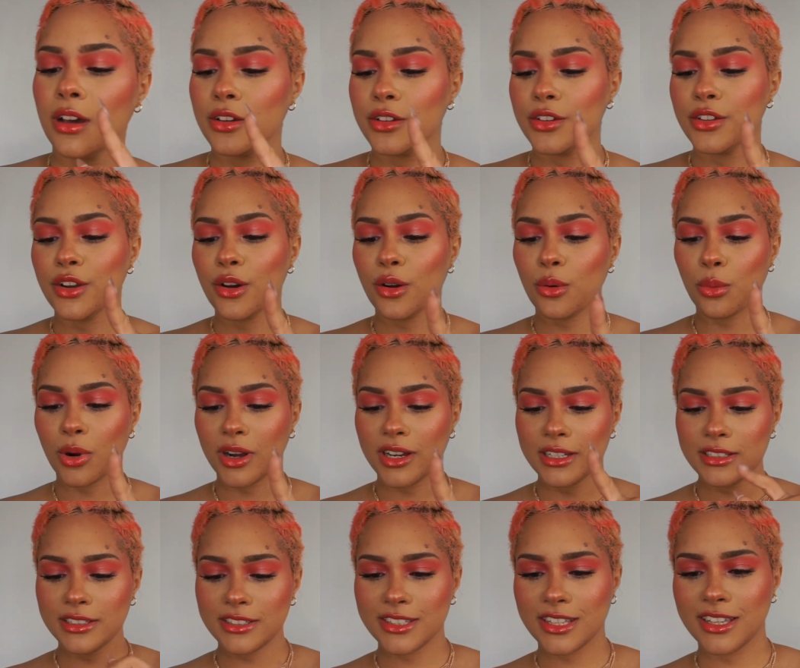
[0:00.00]
you know
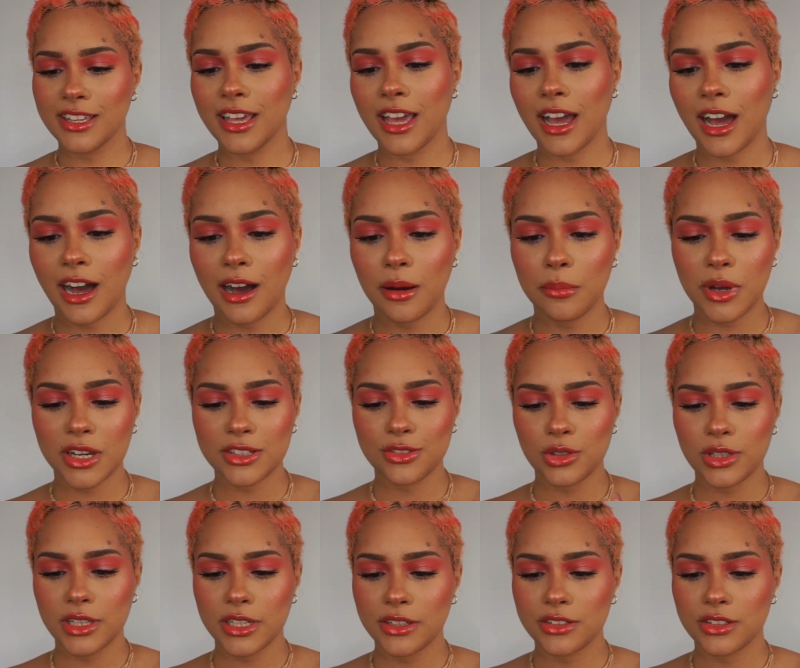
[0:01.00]
what? I'm
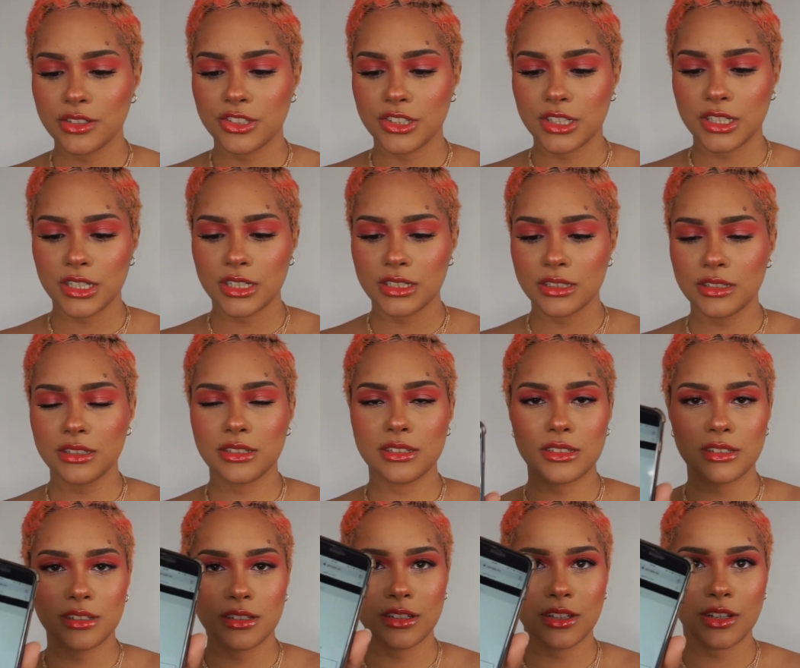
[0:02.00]
actually on Genius,